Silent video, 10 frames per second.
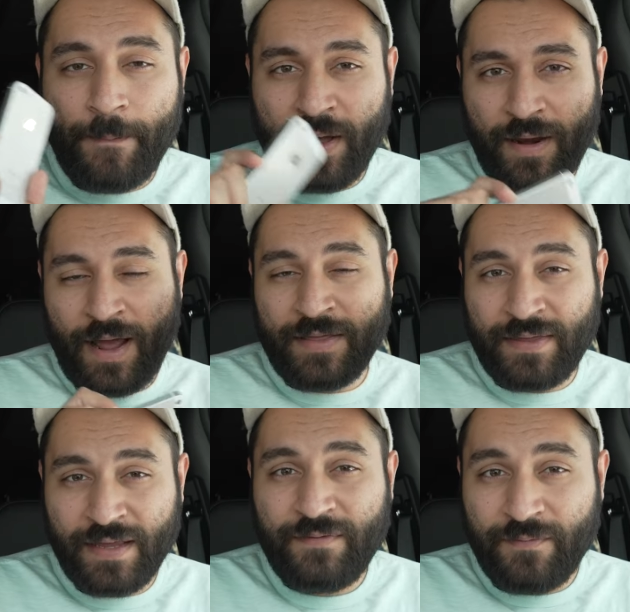but I
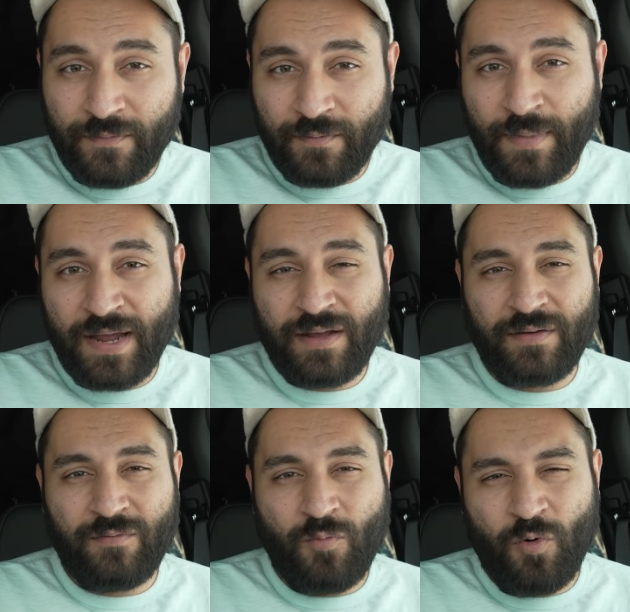did make
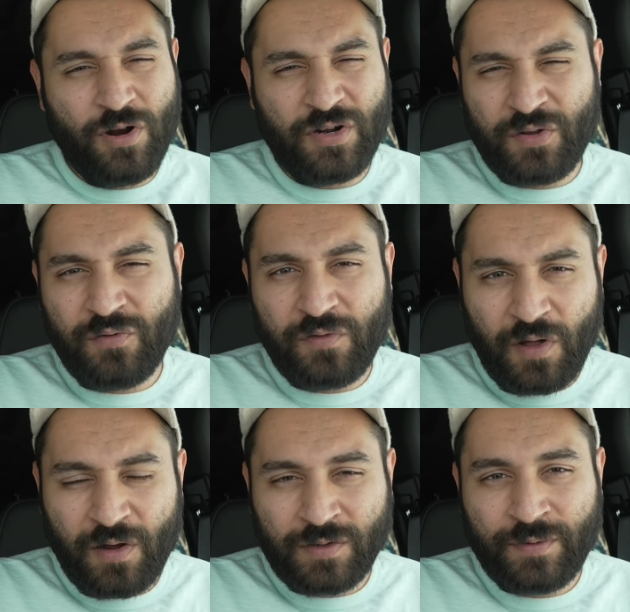one or two
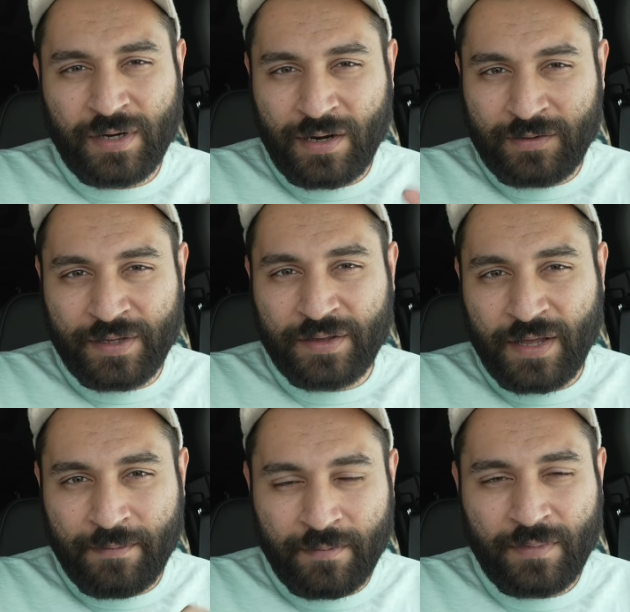vlogs with it. I'll link
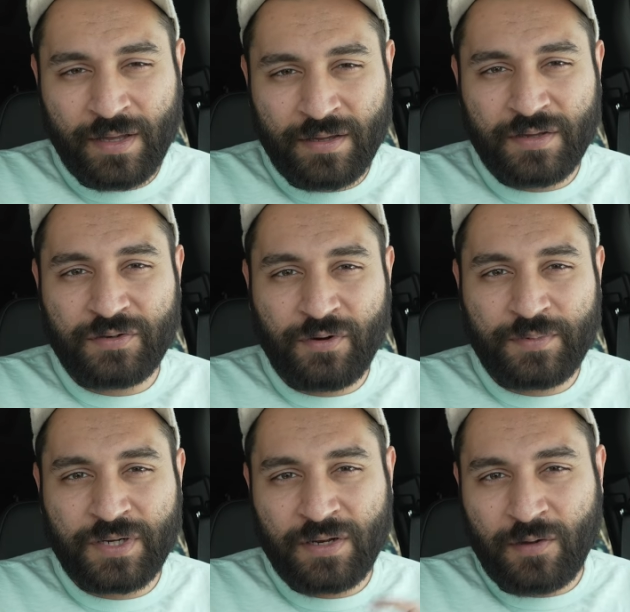them in the
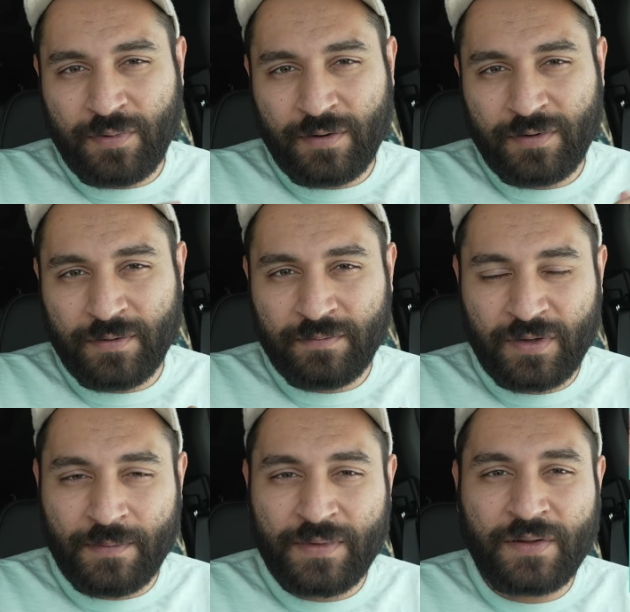description. I'll put the
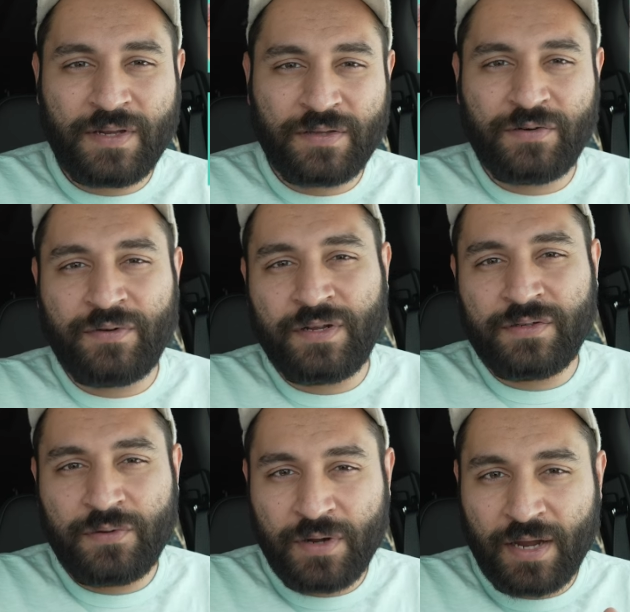thumbnails on the screen
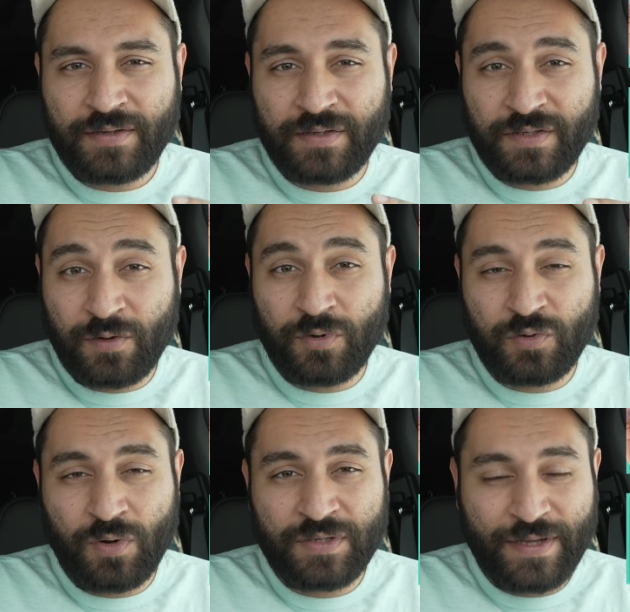so you guys can see which
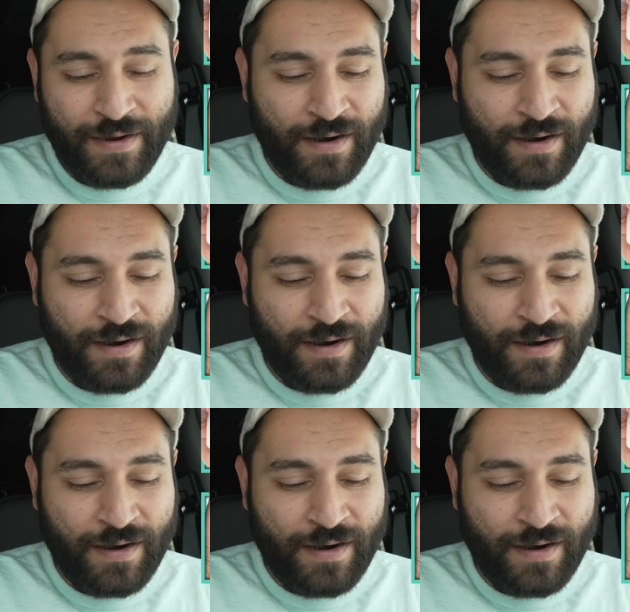ones they